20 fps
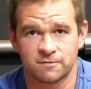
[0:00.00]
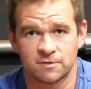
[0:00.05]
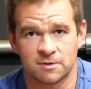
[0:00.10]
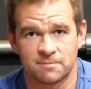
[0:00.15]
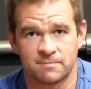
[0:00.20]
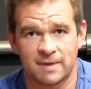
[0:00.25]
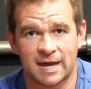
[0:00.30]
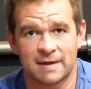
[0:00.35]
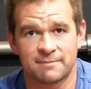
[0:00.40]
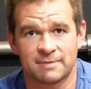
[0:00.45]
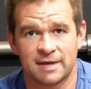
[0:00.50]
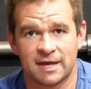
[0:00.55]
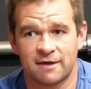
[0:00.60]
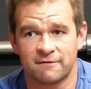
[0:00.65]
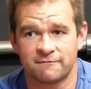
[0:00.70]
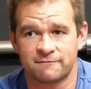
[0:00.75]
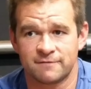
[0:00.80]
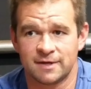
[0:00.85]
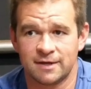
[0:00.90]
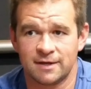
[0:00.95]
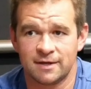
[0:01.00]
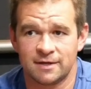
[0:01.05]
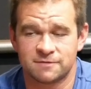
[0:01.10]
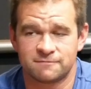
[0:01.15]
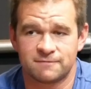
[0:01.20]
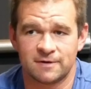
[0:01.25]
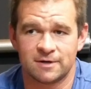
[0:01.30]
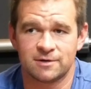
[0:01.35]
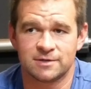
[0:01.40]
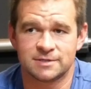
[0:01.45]
you're in the bottom half, it's
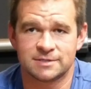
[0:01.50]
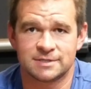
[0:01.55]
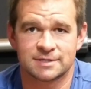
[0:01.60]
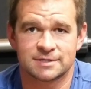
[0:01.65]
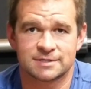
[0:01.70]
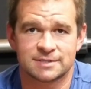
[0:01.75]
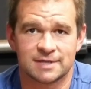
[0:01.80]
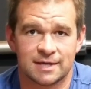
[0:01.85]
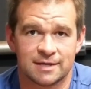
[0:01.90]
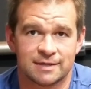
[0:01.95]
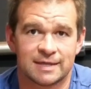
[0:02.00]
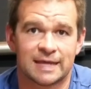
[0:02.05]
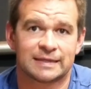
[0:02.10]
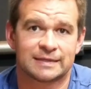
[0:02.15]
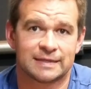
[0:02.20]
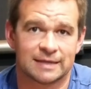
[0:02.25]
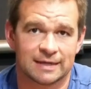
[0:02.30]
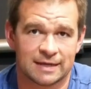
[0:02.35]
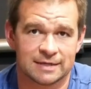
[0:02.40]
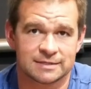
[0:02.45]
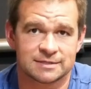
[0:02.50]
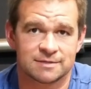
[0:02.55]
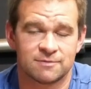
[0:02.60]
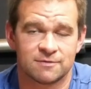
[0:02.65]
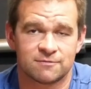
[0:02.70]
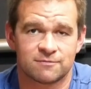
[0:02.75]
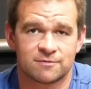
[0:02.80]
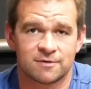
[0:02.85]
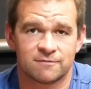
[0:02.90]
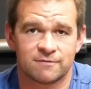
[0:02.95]
very easy to say that thing I said
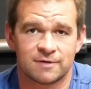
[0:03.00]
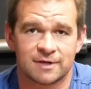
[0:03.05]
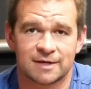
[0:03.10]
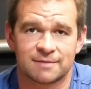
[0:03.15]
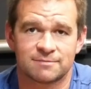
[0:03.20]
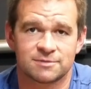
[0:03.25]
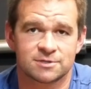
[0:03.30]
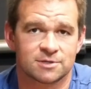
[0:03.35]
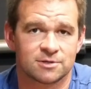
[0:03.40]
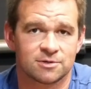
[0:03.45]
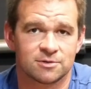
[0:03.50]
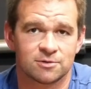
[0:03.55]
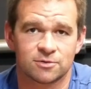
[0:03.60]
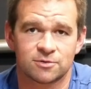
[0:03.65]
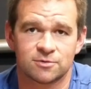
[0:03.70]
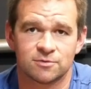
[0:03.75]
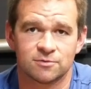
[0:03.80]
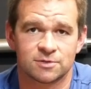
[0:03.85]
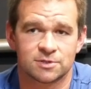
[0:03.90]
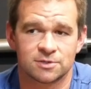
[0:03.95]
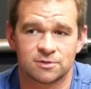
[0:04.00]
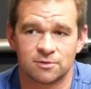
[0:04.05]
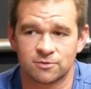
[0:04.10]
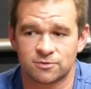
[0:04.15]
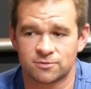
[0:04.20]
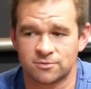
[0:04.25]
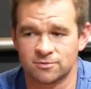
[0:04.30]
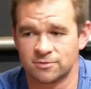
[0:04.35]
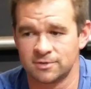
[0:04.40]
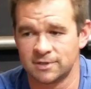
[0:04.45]
before of like, I'm just going to go
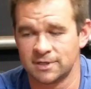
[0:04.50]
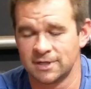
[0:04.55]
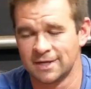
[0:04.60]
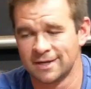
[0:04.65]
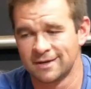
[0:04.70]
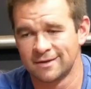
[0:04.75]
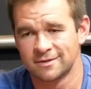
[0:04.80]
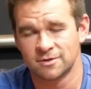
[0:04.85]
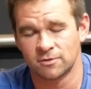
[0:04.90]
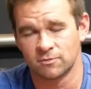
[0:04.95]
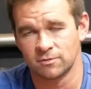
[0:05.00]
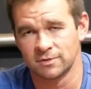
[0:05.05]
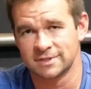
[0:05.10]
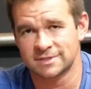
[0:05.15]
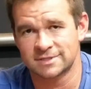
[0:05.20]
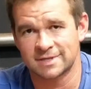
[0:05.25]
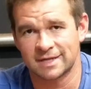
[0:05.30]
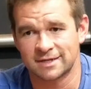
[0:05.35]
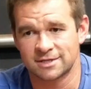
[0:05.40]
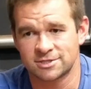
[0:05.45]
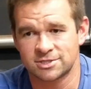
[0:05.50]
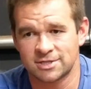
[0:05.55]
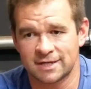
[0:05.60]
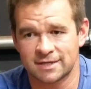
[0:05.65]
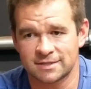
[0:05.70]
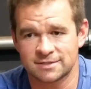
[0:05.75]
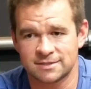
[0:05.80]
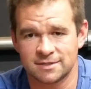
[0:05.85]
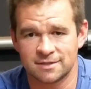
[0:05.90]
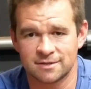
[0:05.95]
through it. Don't really stand a
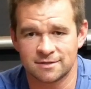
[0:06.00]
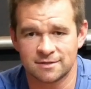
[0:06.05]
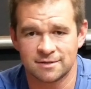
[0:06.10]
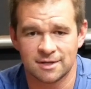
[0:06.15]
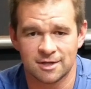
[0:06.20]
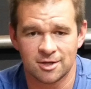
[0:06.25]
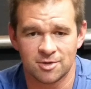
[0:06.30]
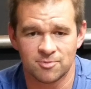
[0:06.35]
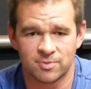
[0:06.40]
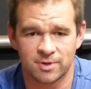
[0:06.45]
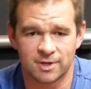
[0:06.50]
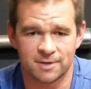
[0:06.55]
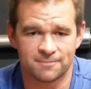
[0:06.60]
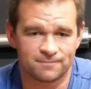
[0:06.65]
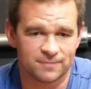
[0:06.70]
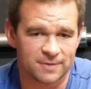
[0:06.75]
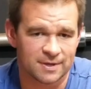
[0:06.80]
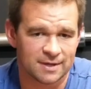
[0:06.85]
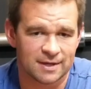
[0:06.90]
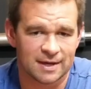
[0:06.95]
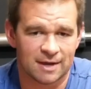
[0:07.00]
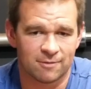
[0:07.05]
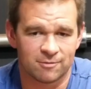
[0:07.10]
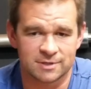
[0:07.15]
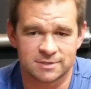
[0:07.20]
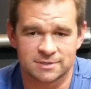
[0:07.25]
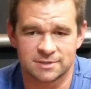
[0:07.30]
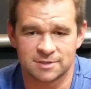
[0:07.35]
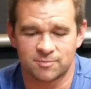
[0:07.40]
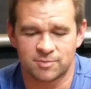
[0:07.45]
chance here, but I want
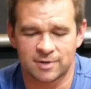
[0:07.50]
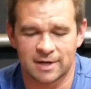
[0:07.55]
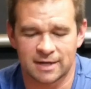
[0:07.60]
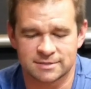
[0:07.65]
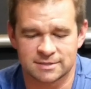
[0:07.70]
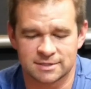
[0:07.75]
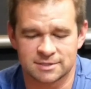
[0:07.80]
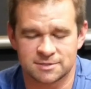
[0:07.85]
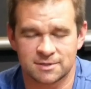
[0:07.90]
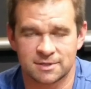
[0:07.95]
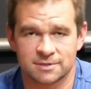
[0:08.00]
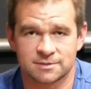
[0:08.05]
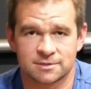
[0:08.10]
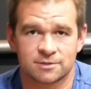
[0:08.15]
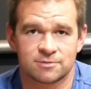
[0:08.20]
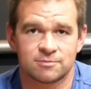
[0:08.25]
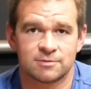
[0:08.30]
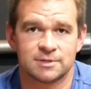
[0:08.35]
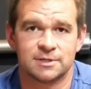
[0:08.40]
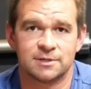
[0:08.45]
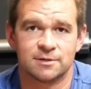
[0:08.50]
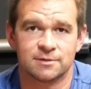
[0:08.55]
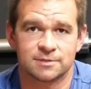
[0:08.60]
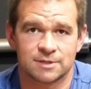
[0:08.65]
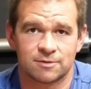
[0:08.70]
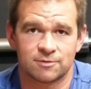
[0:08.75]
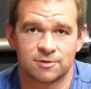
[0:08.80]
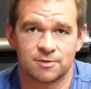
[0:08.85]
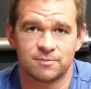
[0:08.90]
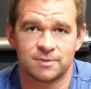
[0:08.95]
to see the process because in 3 years
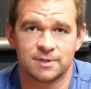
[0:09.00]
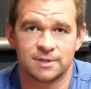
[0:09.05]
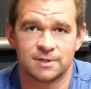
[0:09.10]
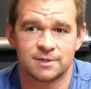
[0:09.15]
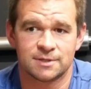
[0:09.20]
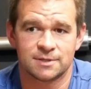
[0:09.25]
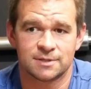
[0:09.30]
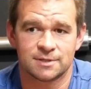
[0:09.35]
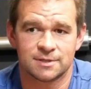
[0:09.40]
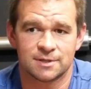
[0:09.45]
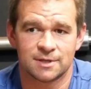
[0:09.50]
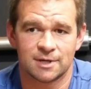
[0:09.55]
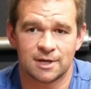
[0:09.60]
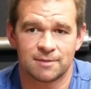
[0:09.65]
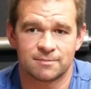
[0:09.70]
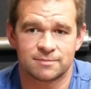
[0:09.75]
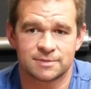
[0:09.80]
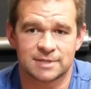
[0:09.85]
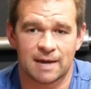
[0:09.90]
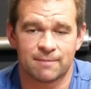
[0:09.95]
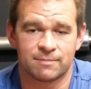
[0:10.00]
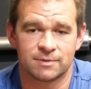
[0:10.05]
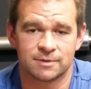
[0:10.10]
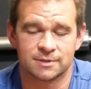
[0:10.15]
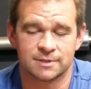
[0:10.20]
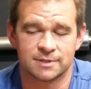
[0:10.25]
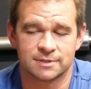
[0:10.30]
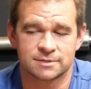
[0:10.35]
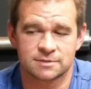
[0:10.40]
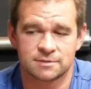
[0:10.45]
I want to be top of the
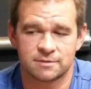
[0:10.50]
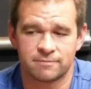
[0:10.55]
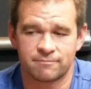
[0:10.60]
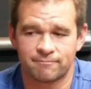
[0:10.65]
list.